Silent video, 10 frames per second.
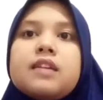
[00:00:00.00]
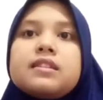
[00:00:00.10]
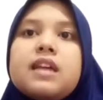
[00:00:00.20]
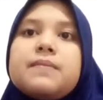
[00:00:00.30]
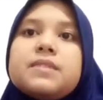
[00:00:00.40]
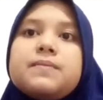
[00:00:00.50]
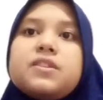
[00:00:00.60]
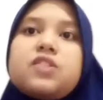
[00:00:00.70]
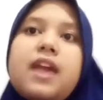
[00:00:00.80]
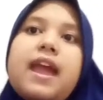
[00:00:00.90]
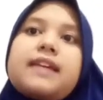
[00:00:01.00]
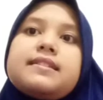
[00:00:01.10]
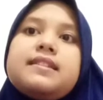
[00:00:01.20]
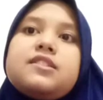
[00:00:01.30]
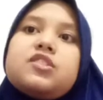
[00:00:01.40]
Some speech
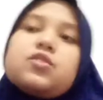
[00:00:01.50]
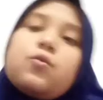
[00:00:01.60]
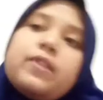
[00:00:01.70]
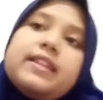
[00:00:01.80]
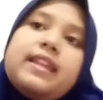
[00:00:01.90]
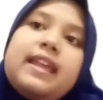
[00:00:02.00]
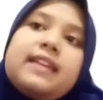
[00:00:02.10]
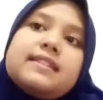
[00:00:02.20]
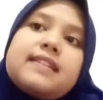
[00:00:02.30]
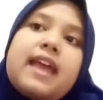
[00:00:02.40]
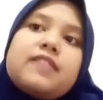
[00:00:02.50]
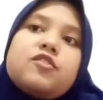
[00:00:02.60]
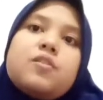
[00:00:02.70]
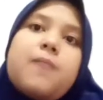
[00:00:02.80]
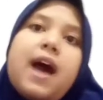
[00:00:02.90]
acts, such as greetings and
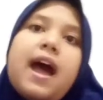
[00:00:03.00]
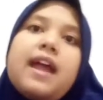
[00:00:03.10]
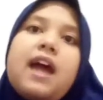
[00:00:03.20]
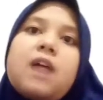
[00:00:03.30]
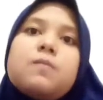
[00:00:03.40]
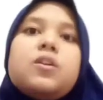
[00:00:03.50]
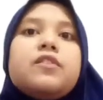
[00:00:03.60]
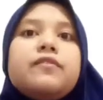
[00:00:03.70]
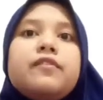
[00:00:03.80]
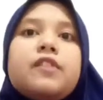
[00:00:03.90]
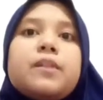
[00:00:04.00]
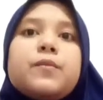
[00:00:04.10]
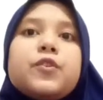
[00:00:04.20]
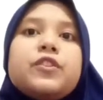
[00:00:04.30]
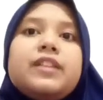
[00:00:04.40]
goodbye, are more
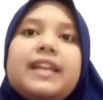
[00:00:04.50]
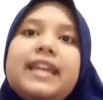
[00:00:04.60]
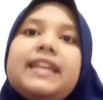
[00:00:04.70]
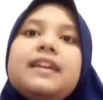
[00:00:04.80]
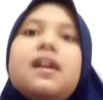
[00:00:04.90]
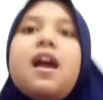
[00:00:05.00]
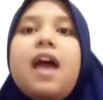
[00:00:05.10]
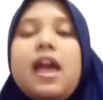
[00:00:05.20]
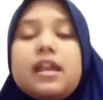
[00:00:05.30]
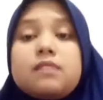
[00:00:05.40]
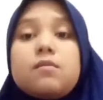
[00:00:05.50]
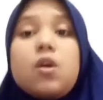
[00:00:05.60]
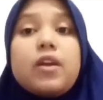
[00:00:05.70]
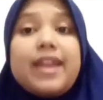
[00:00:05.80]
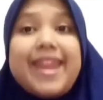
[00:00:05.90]
formulaic and
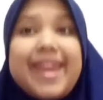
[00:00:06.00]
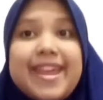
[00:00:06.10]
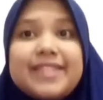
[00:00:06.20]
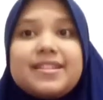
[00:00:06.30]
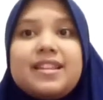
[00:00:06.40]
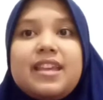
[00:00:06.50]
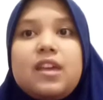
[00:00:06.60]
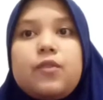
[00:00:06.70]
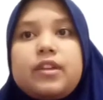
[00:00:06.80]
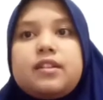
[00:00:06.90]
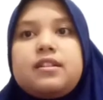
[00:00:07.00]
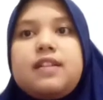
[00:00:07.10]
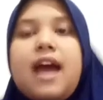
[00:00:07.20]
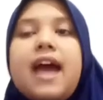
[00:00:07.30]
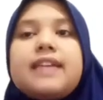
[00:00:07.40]
more easily
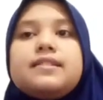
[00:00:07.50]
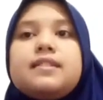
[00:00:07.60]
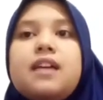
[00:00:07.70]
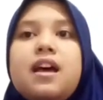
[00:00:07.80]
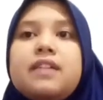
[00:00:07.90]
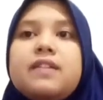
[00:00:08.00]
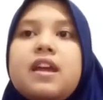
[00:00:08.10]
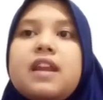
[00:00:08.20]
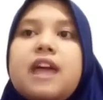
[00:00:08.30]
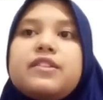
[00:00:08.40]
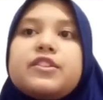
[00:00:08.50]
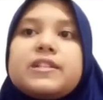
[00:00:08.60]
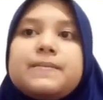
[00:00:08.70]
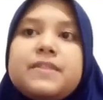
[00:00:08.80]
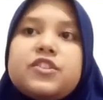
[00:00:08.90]
recognized than other
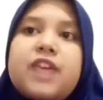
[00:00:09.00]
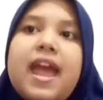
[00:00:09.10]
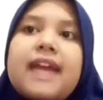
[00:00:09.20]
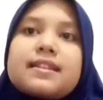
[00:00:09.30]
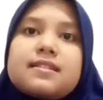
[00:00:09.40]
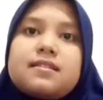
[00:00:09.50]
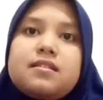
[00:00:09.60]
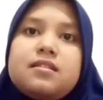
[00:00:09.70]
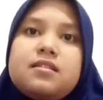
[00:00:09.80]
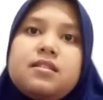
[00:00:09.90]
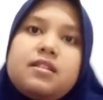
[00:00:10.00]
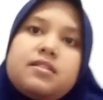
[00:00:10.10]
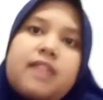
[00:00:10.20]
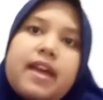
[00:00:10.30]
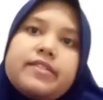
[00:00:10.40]
speech acts. The
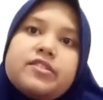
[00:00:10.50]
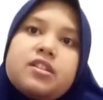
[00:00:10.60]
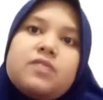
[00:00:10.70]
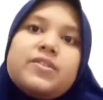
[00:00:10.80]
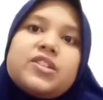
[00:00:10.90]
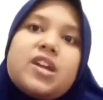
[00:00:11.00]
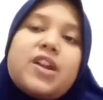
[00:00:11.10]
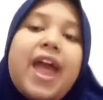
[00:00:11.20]
intention, which are